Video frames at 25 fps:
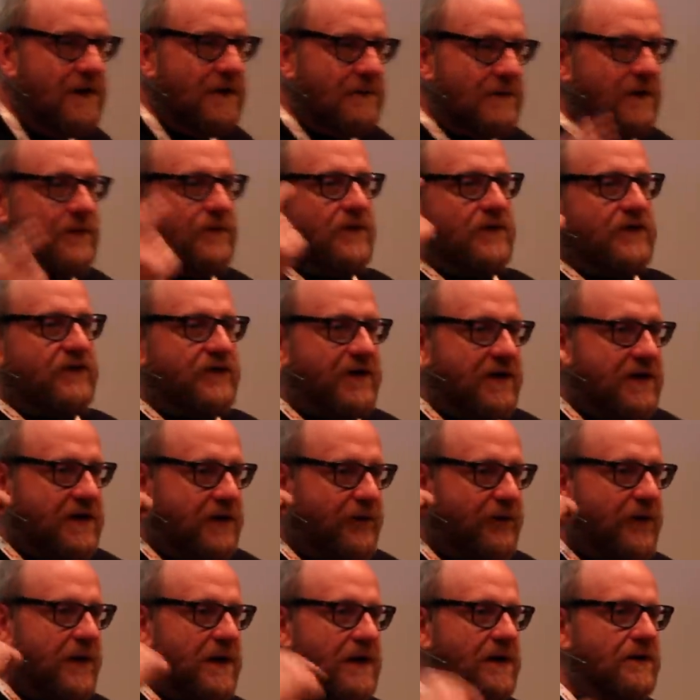But if you stick
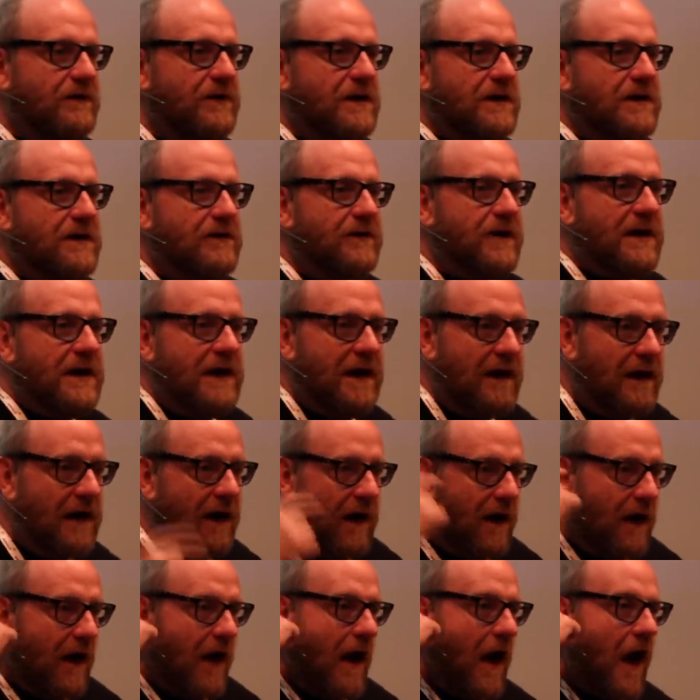your finger in your ear
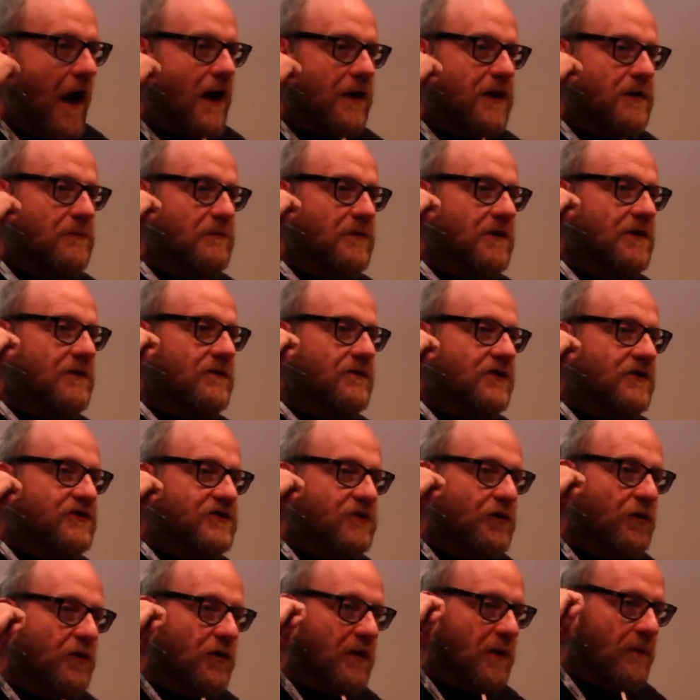and you move your
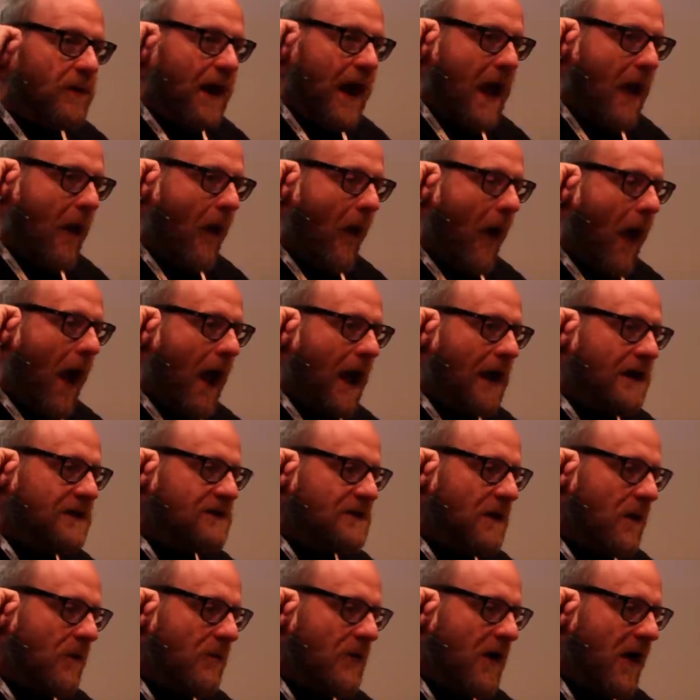jaw about, as
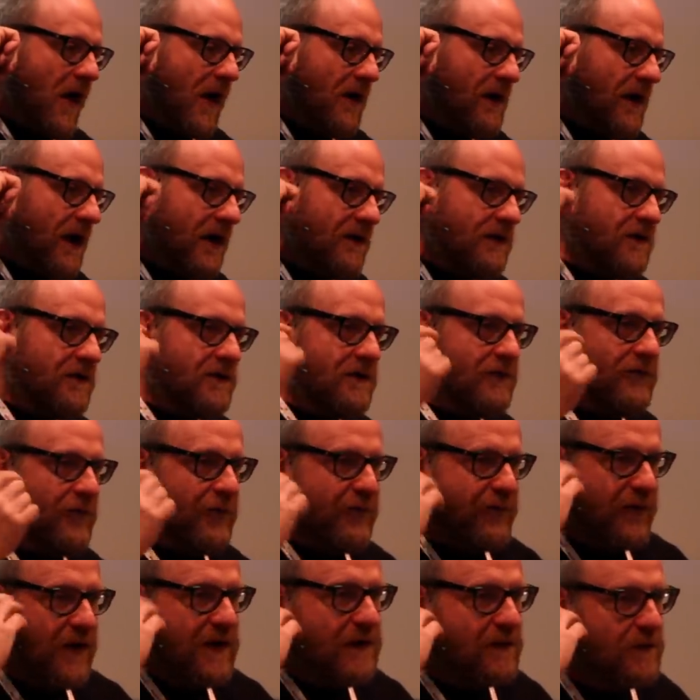I'm doing now, you can
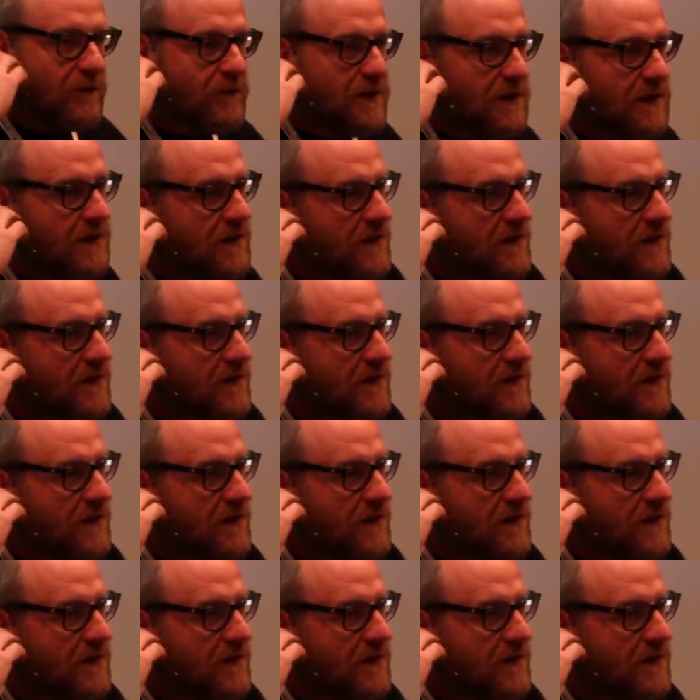feel